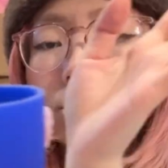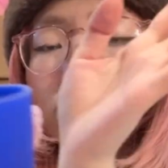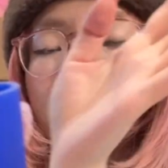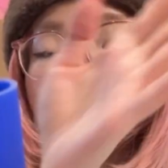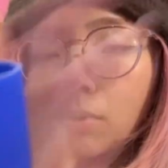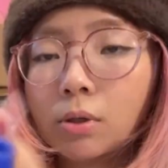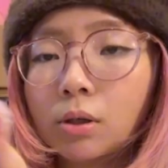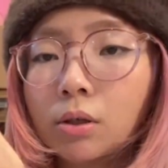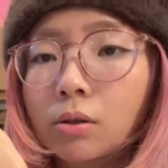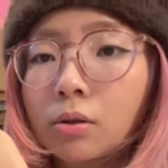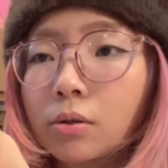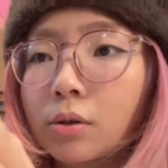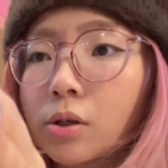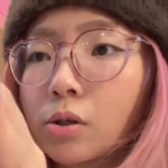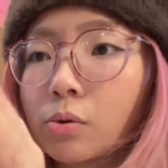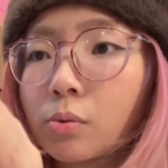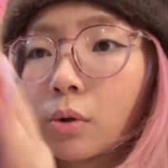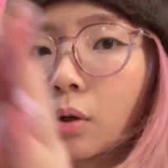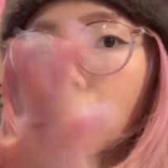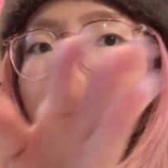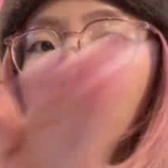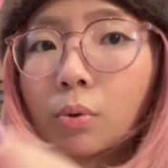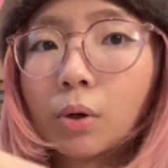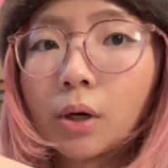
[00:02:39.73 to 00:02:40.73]
blue is
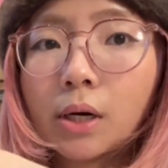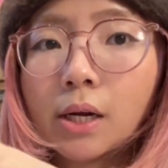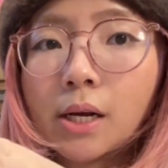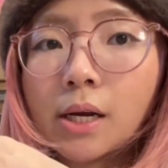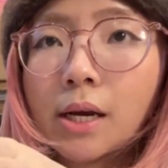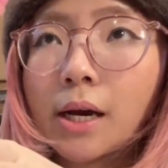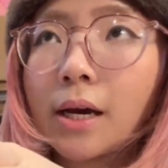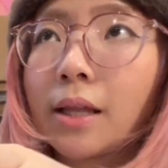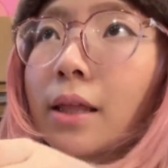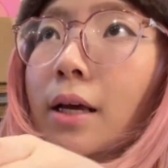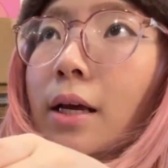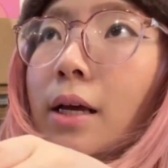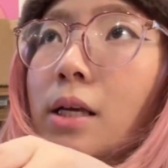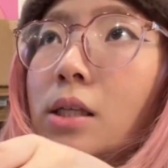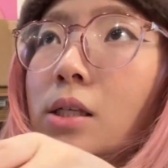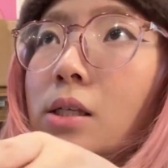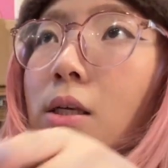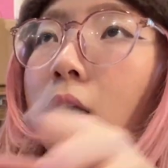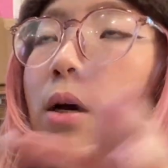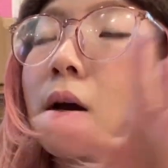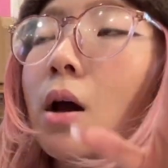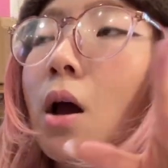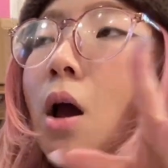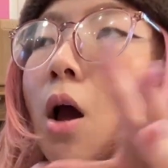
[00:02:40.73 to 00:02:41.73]
really pretty. I think it's,
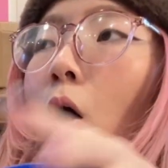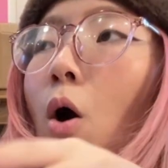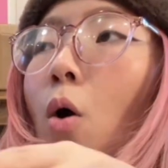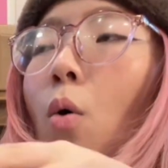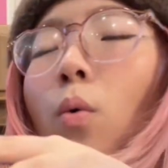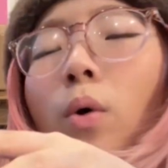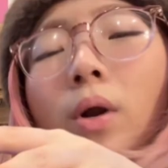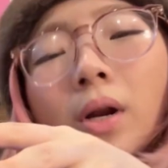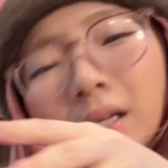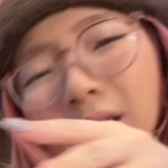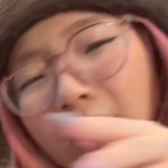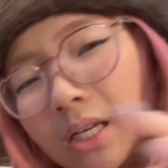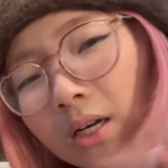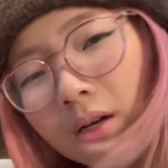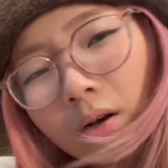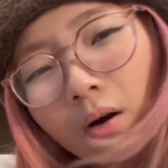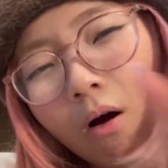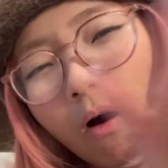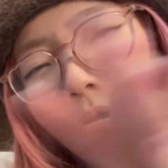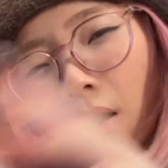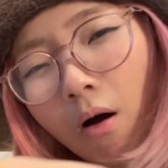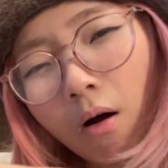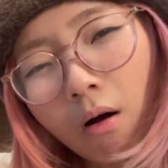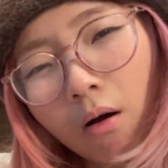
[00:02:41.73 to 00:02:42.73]
what is it
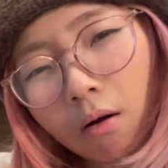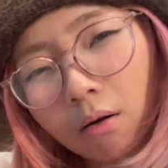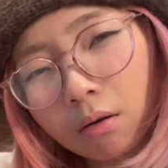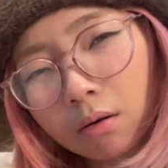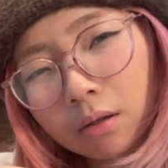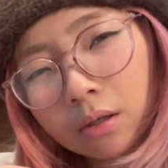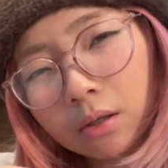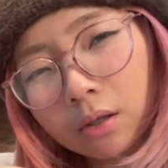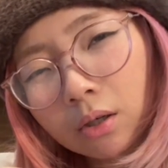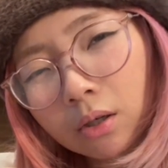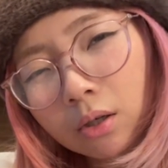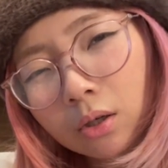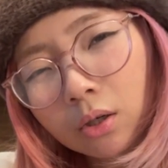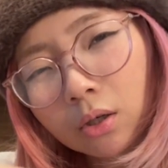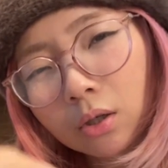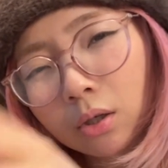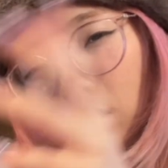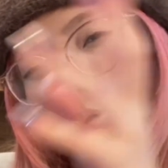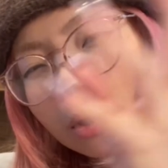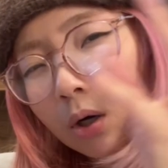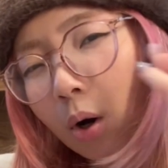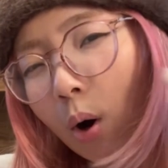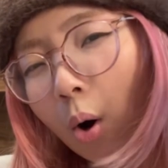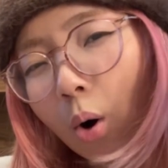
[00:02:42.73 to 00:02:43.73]
called?
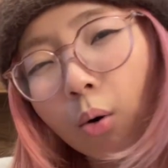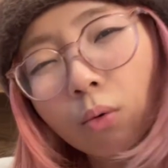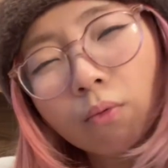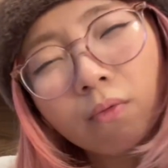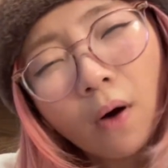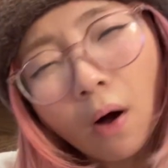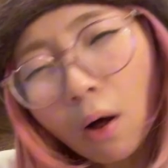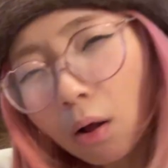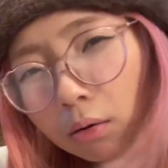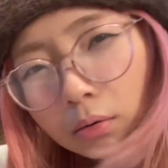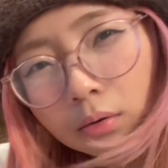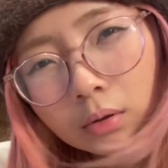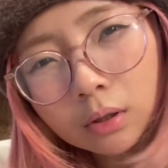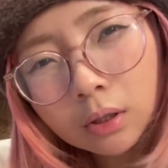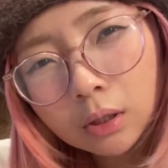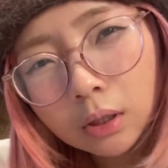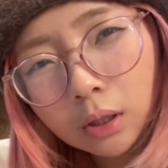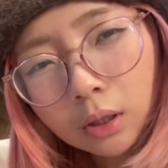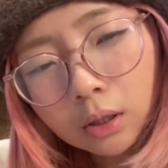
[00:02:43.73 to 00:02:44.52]
Cobalt.